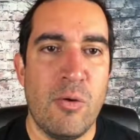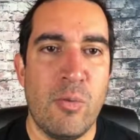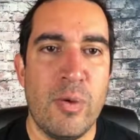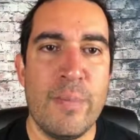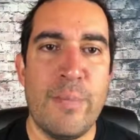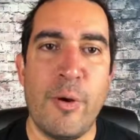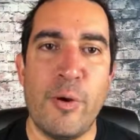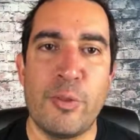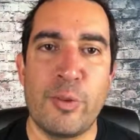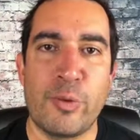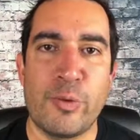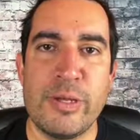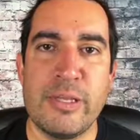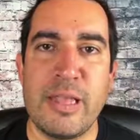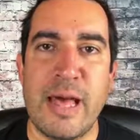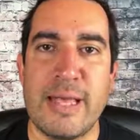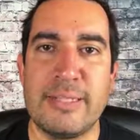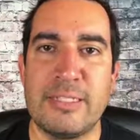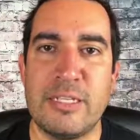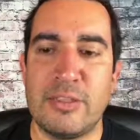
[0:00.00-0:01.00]
we both
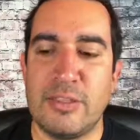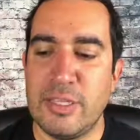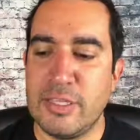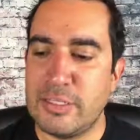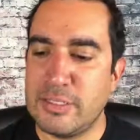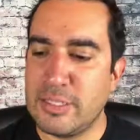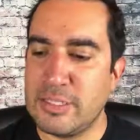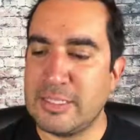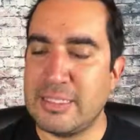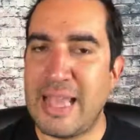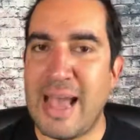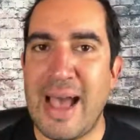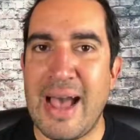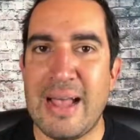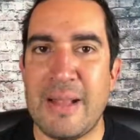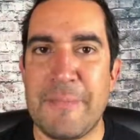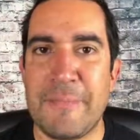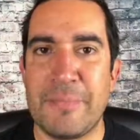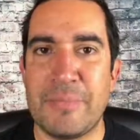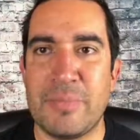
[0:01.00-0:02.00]
realize that this is
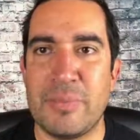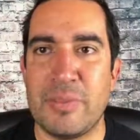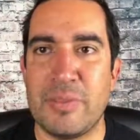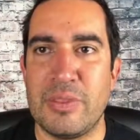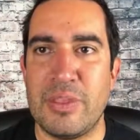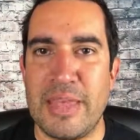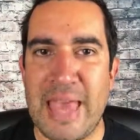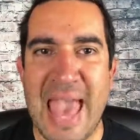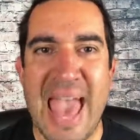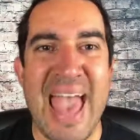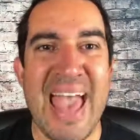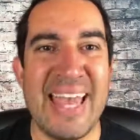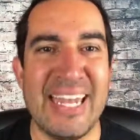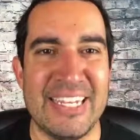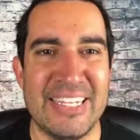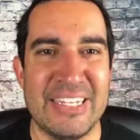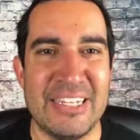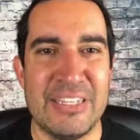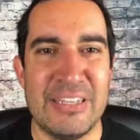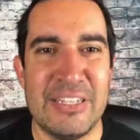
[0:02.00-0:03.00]
not the end.